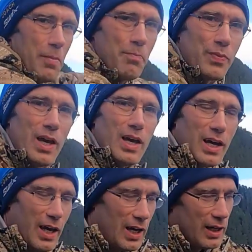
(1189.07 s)
up
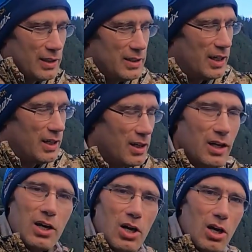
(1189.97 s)
and
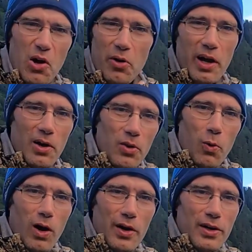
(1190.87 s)
going out on the
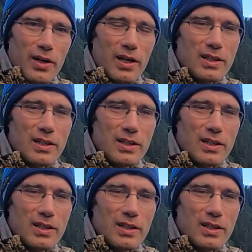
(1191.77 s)
water,